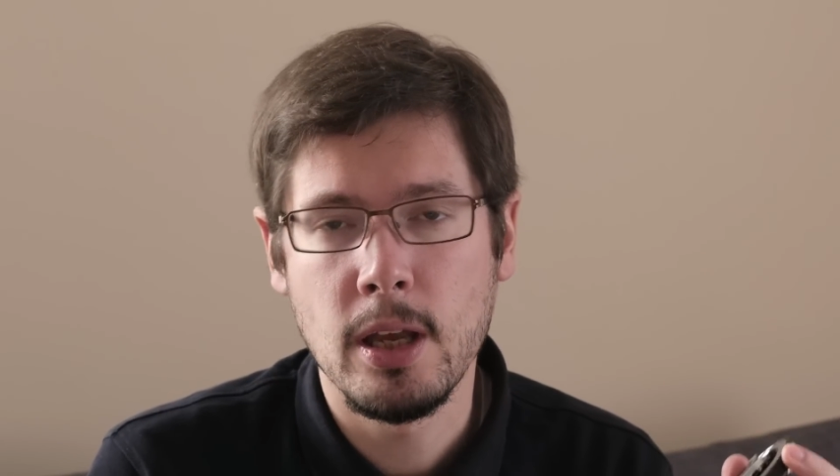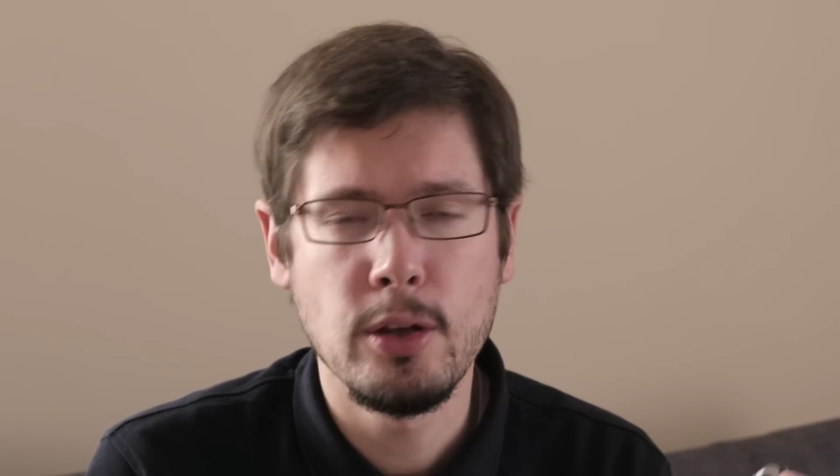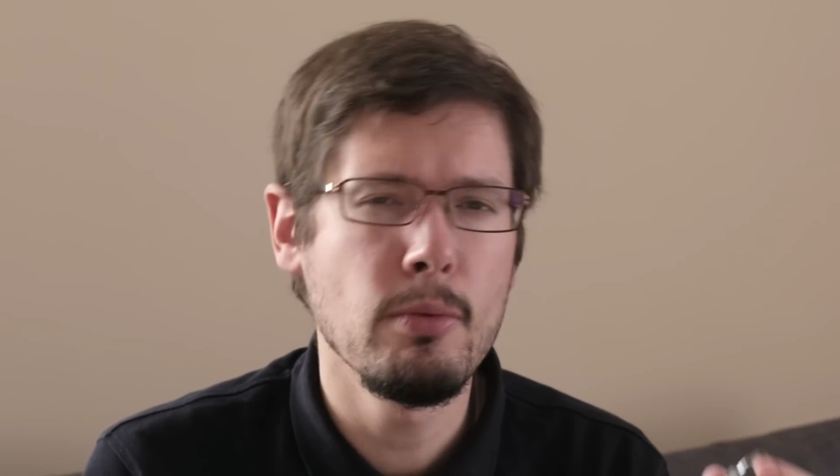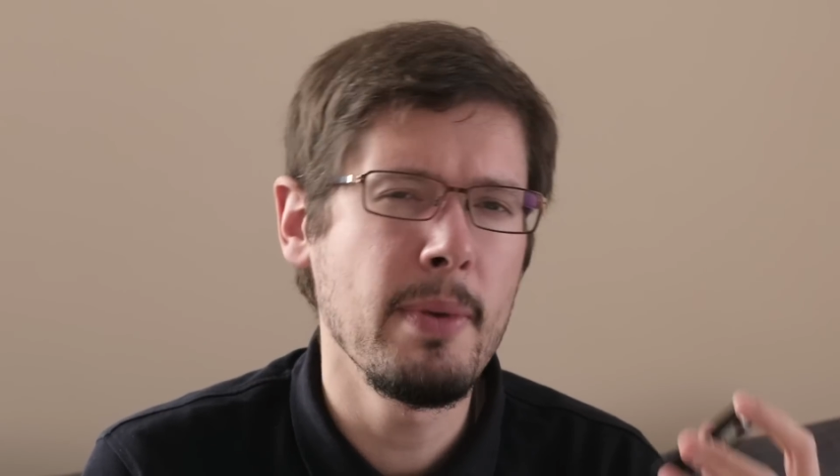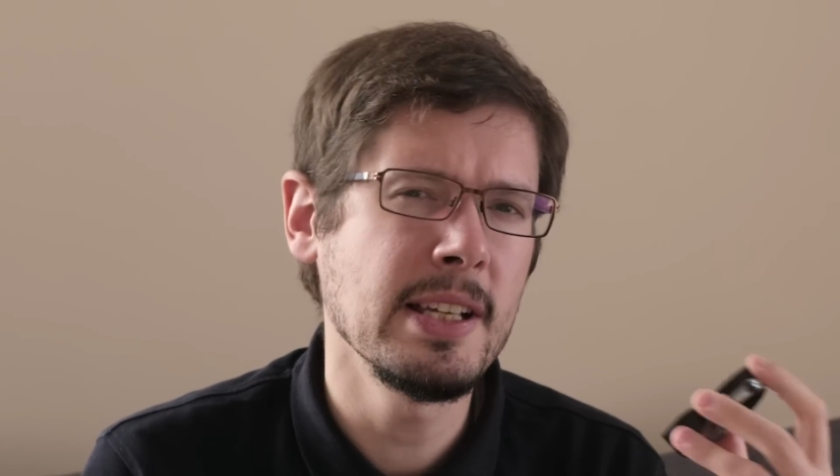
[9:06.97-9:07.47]

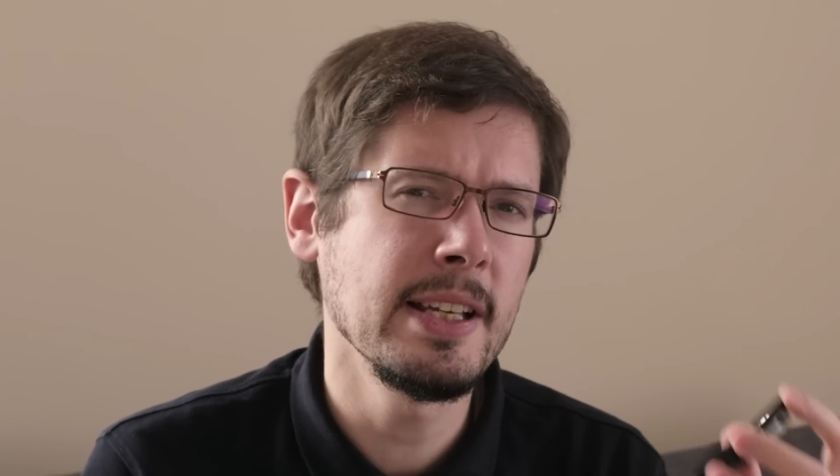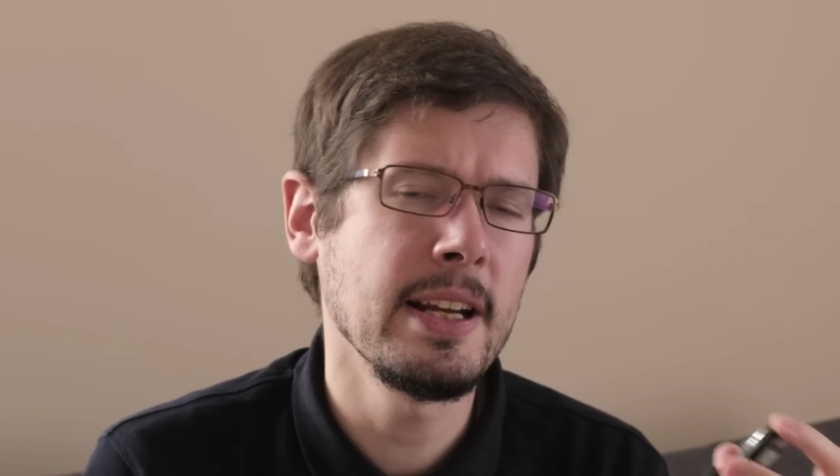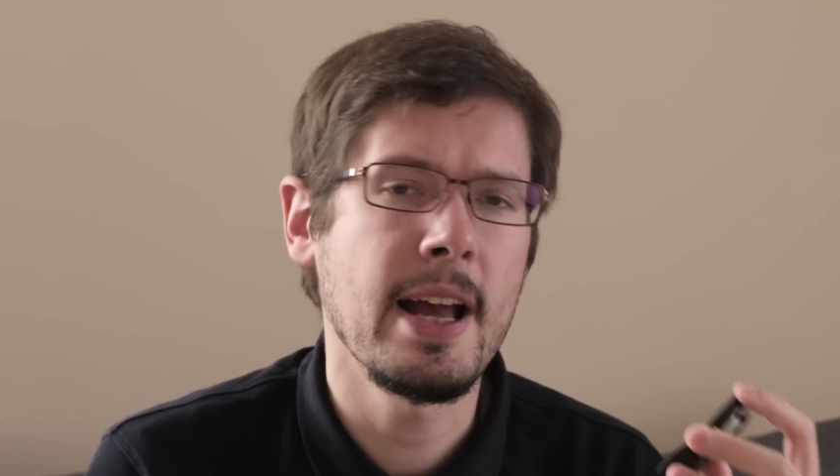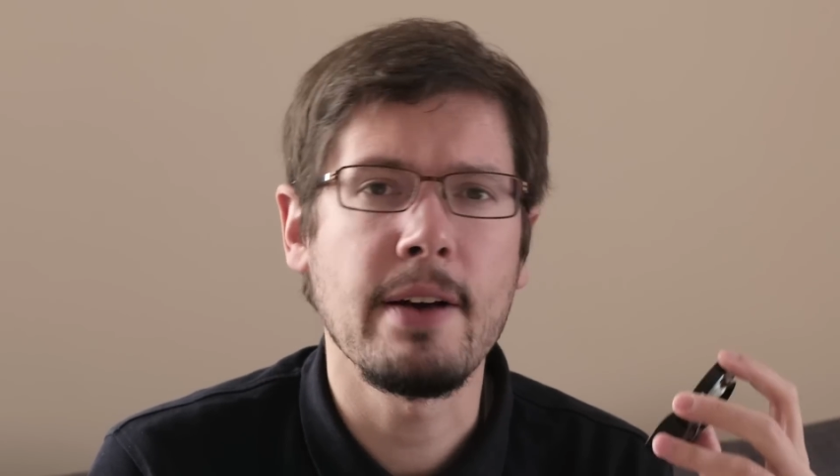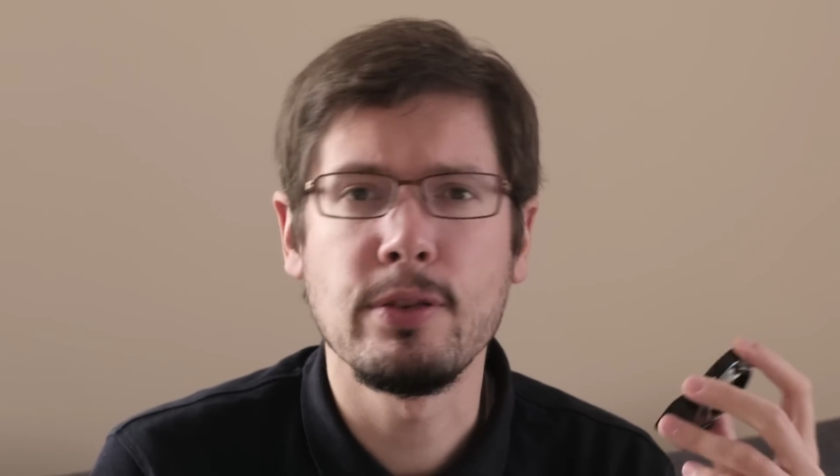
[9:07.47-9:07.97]
You
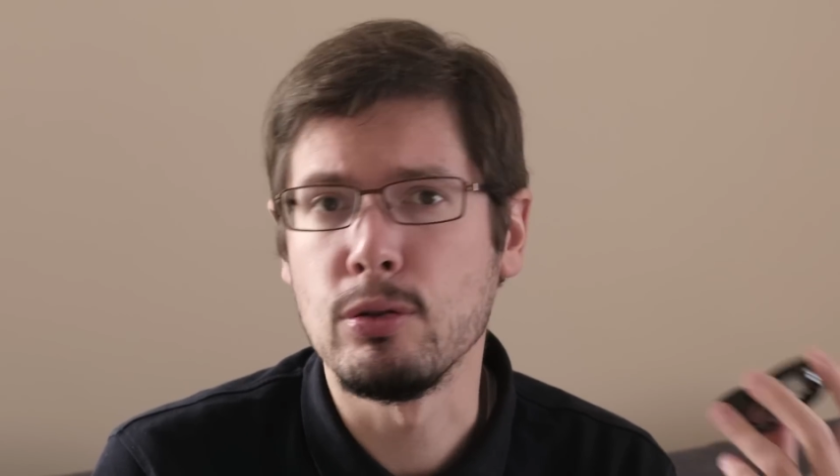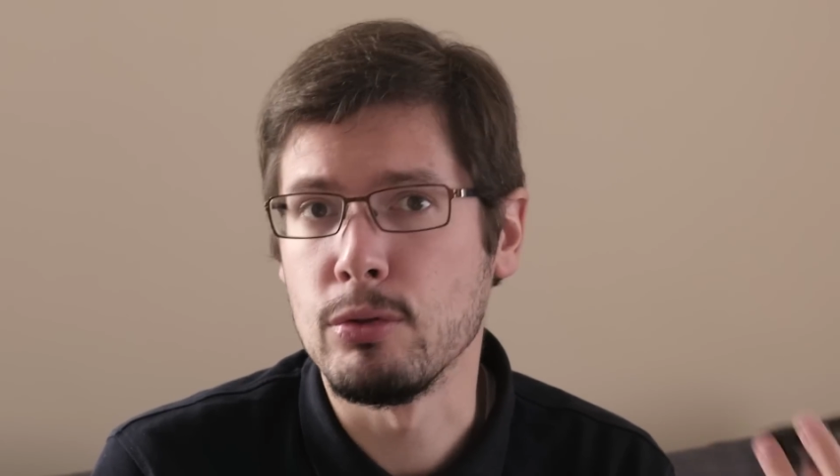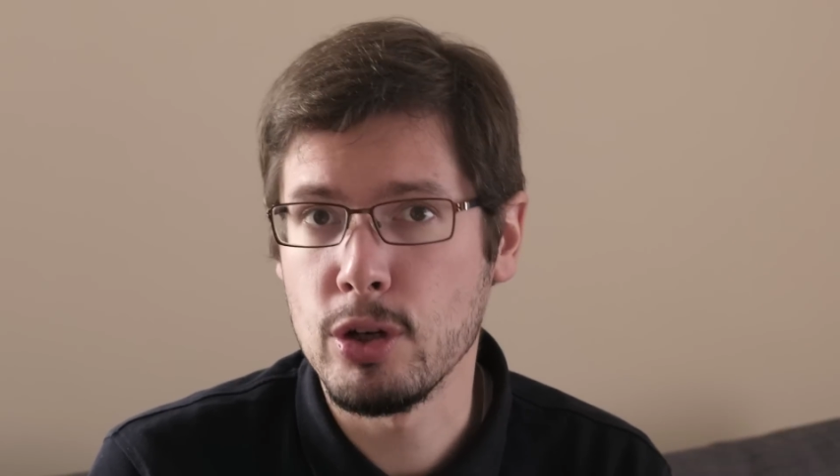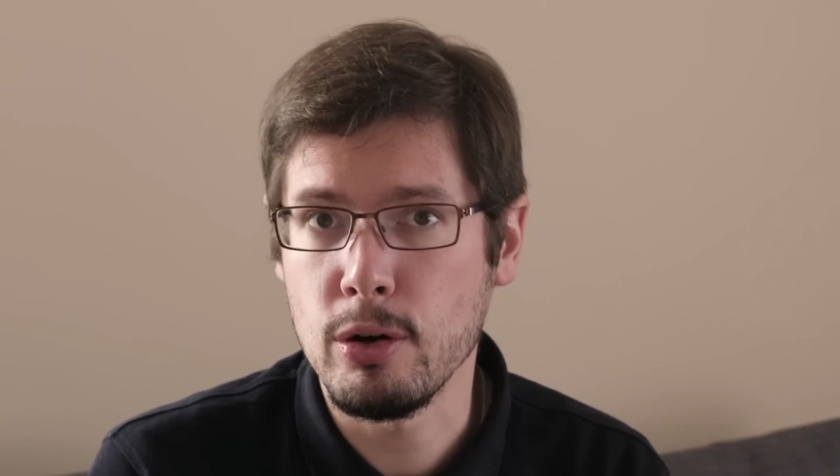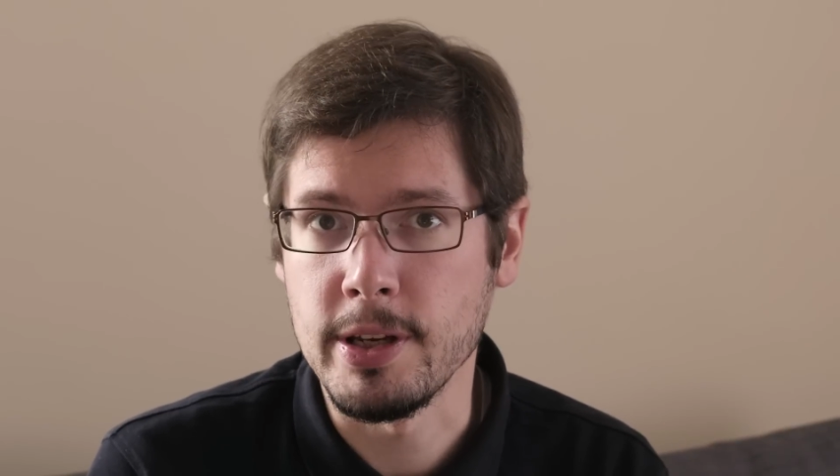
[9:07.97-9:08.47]
basically have two
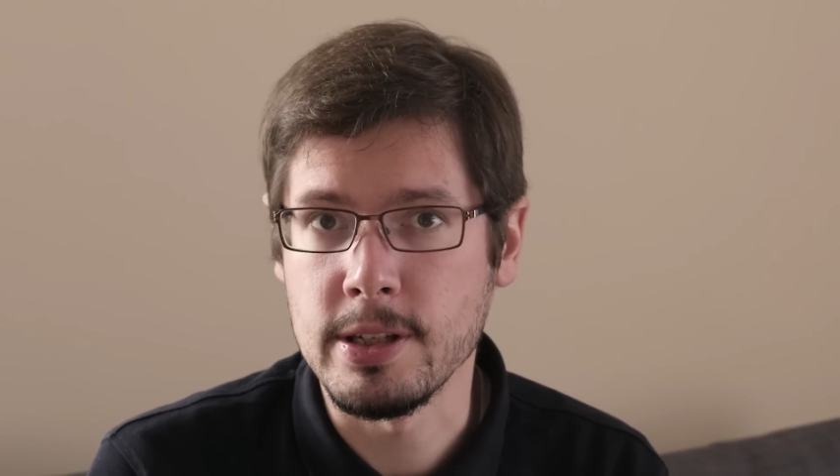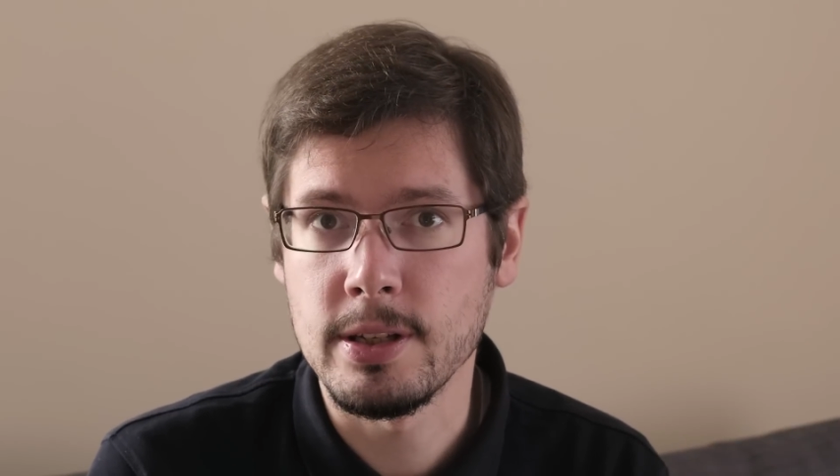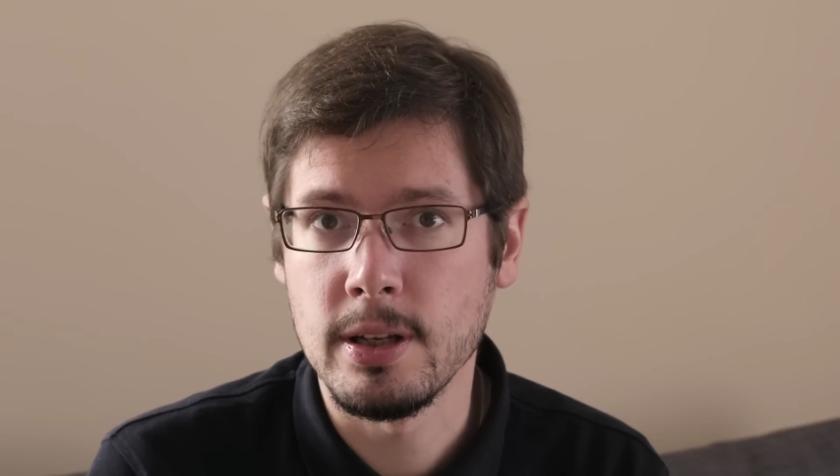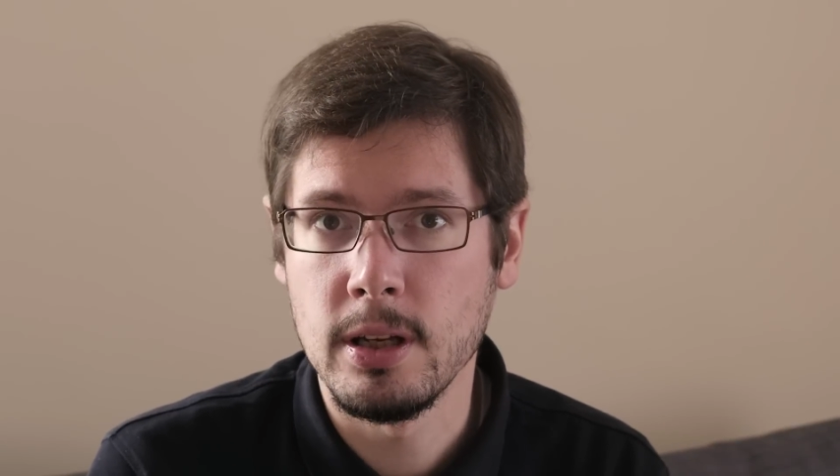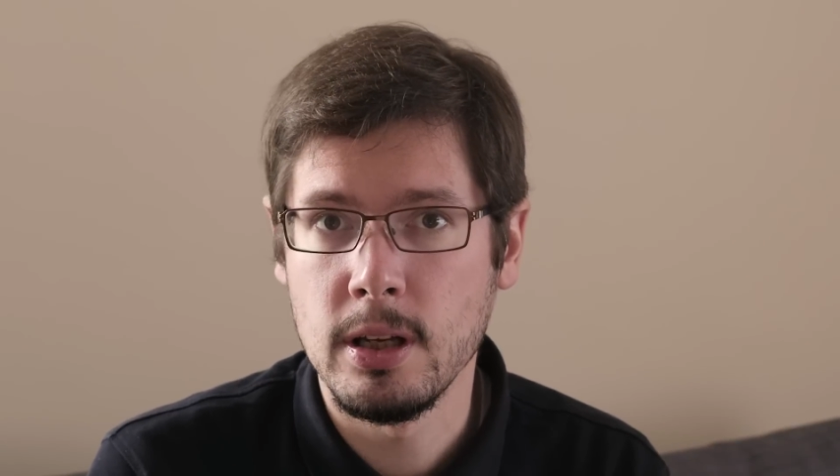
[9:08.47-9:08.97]
choices,